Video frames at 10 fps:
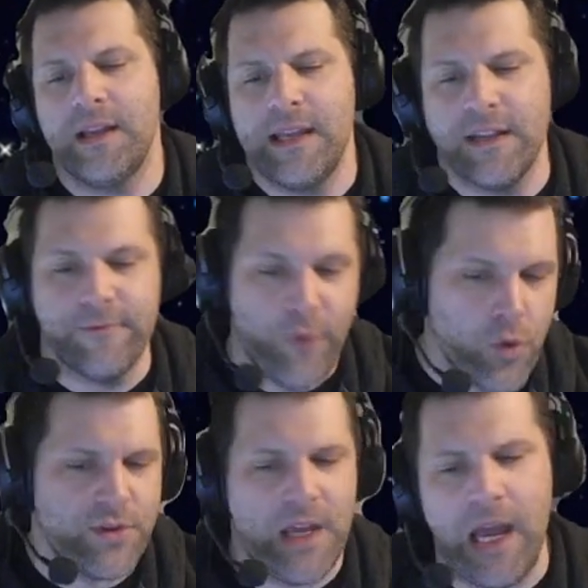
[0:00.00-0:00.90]
In
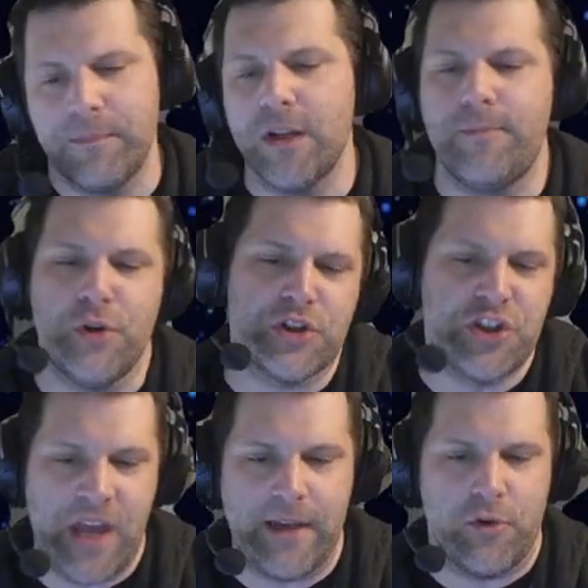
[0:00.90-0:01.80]
fourth, I'm going to put
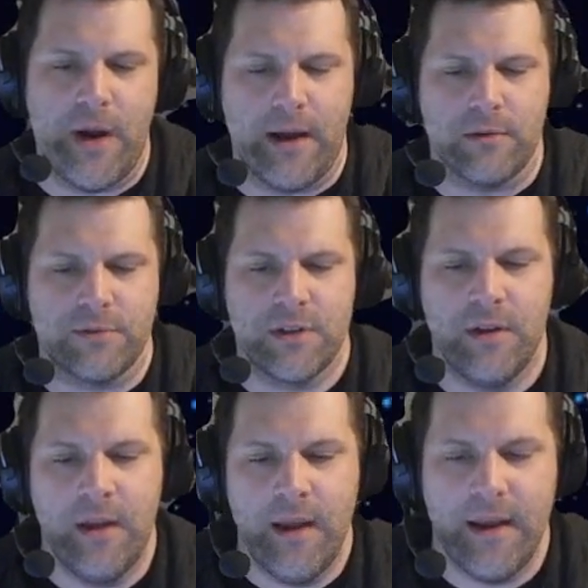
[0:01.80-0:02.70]
Shadowhounds.
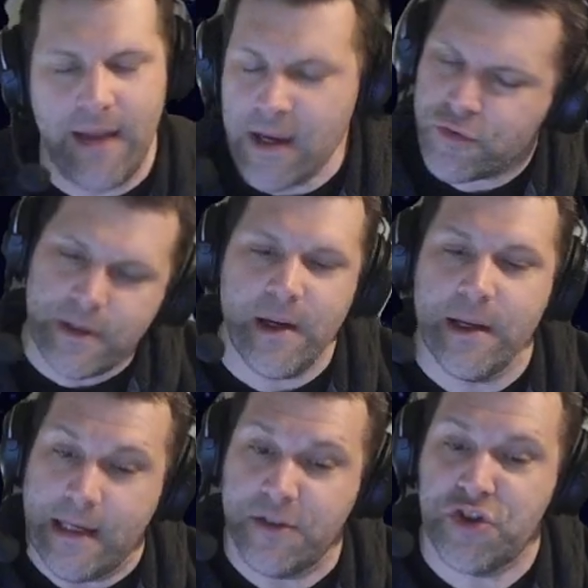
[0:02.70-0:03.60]
And actually,
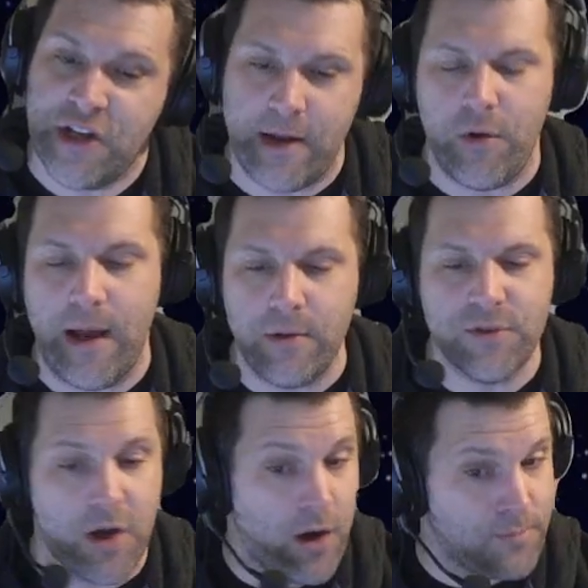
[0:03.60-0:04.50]
again,
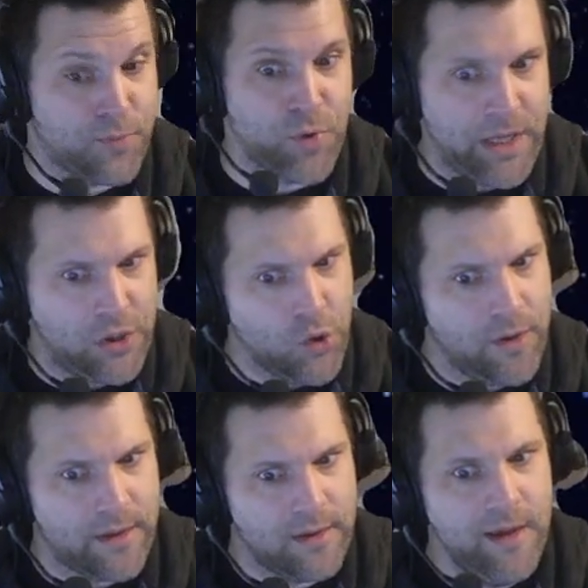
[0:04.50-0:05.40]
Shadowhounds are pretty
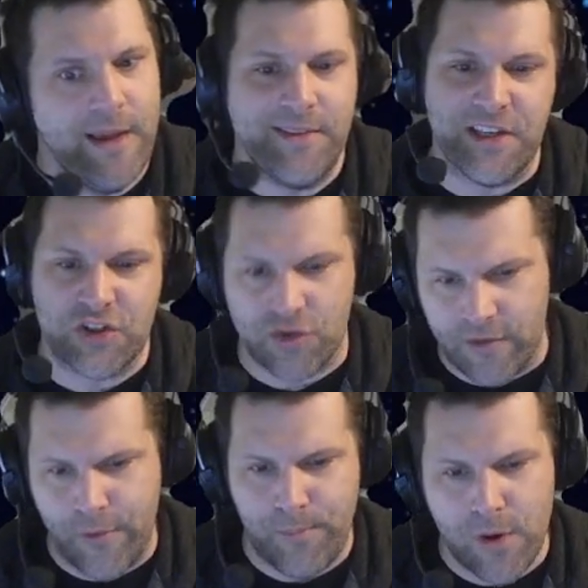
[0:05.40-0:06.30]
good. They
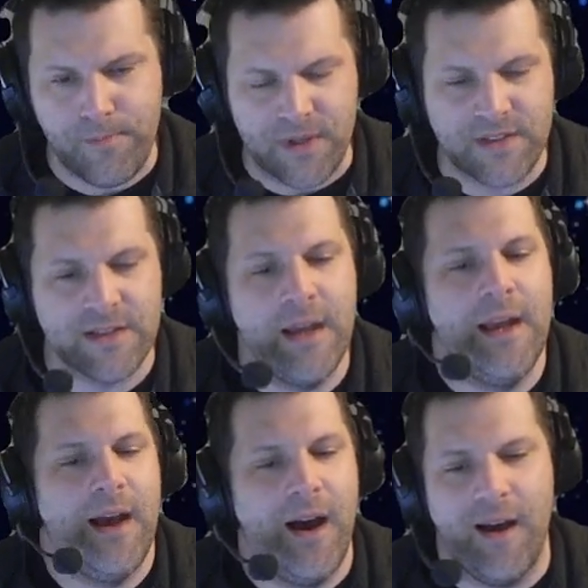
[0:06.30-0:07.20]
serve a purpose.
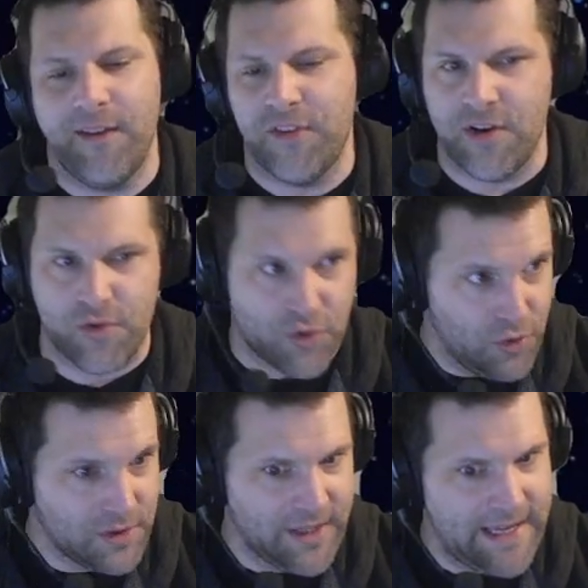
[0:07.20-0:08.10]
They are
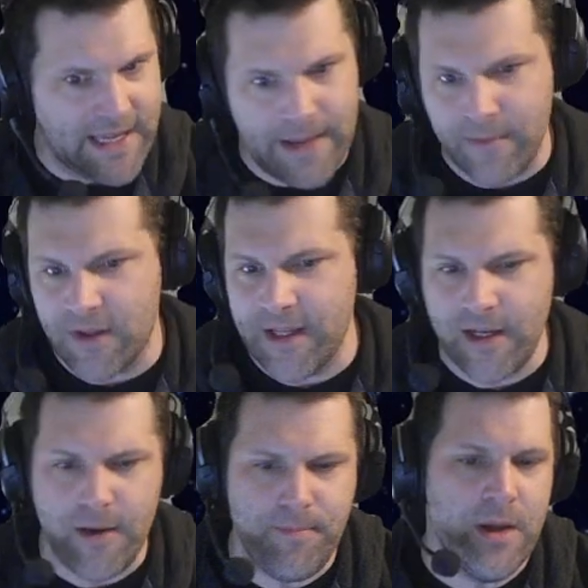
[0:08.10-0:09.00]
good late game
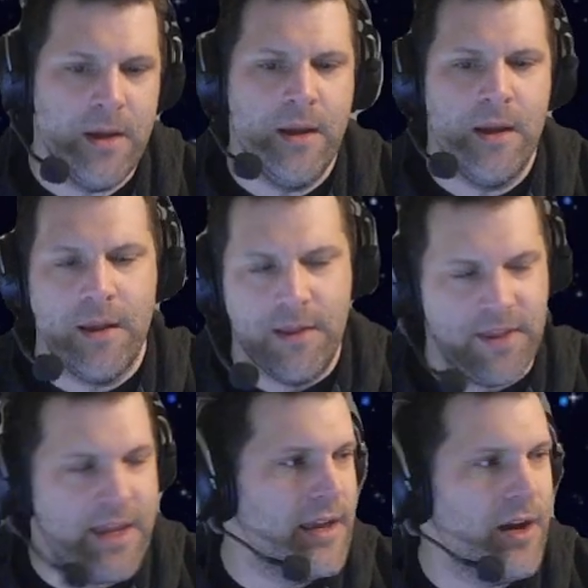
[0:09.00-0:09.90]
cleanup.
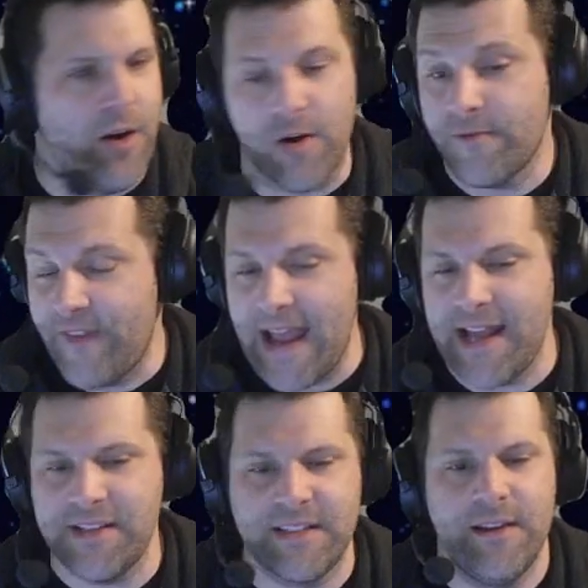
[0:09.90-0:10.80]
They are
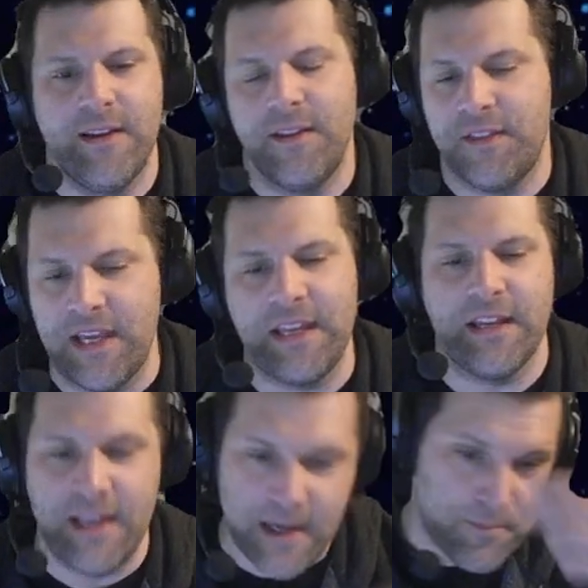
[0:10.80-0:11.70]
fast. They
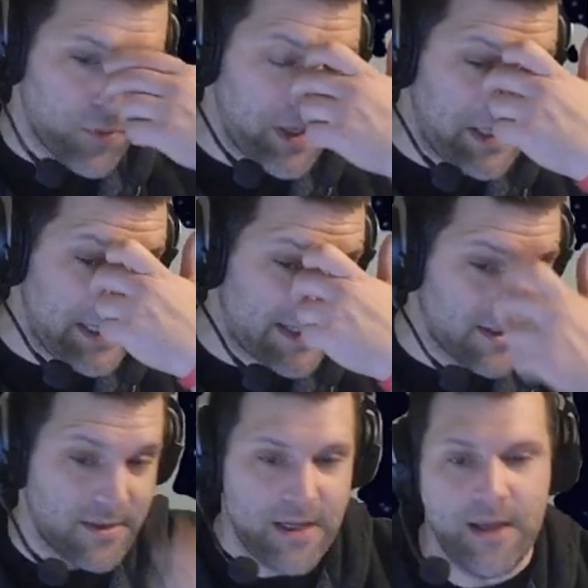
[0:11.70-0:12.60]
can hit pretty
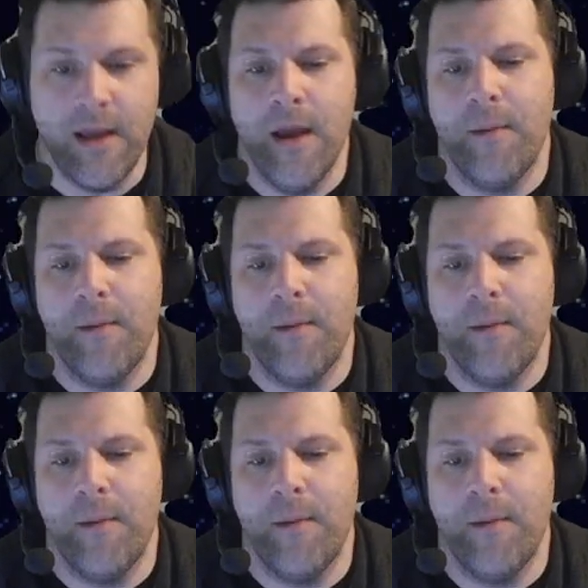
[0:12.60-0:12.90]
decently.